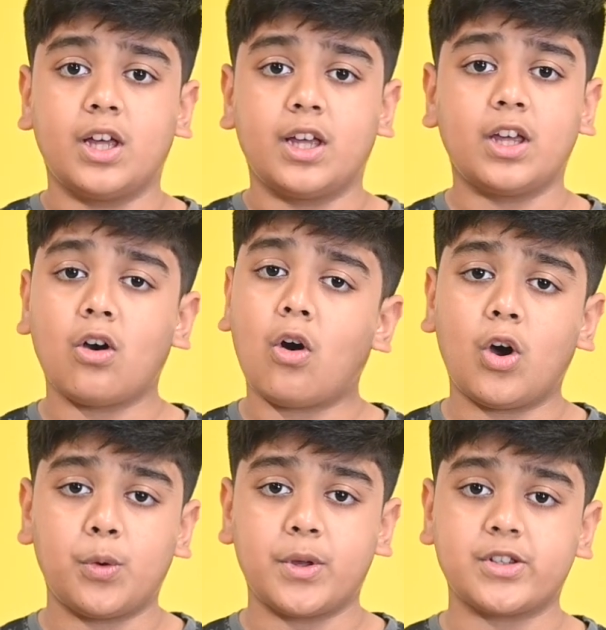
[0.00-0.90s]
He
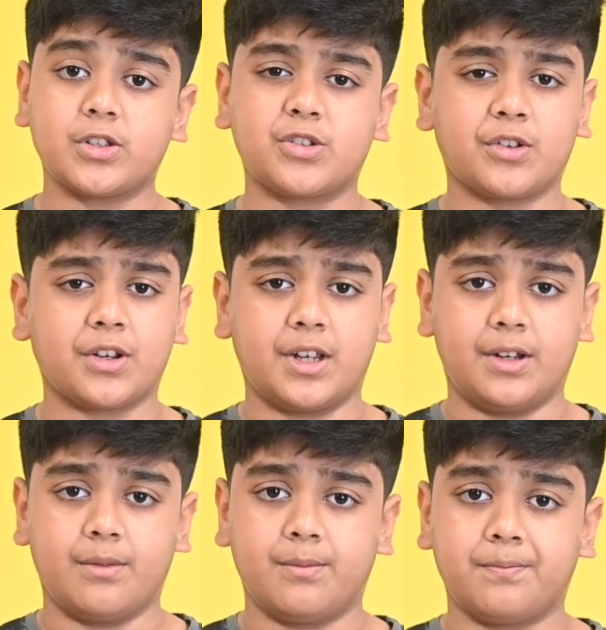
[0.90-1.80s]
always used to read.
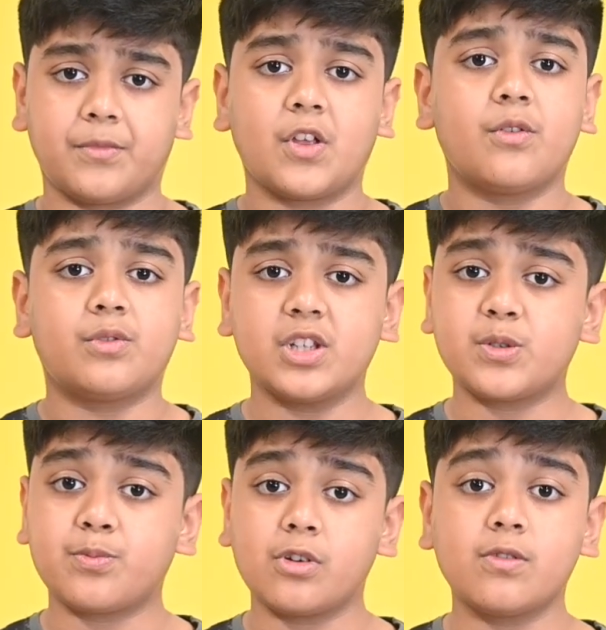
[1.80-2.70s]
This
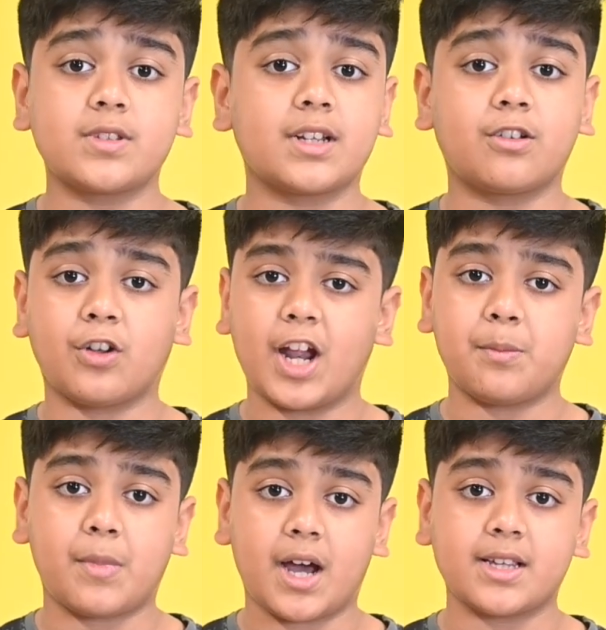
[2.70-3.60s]
proves that great
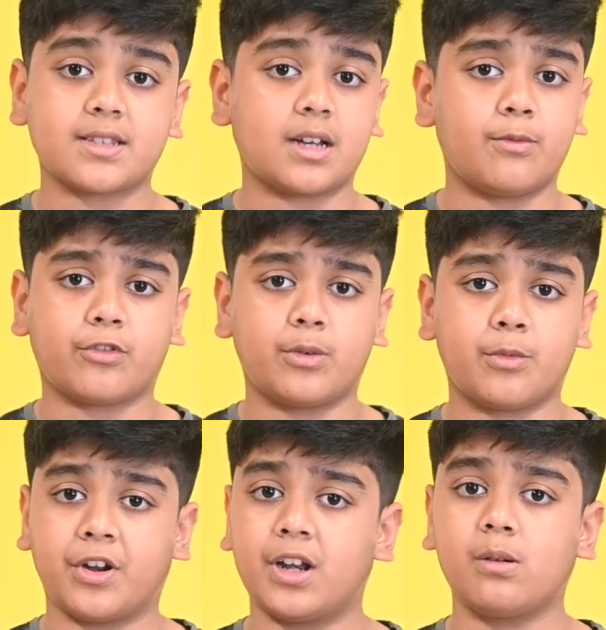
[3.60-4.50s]
minds come
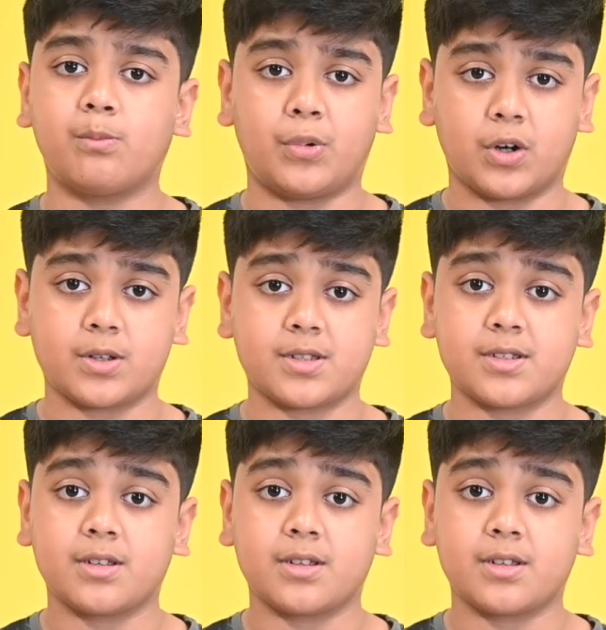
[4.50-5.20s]
from reading books.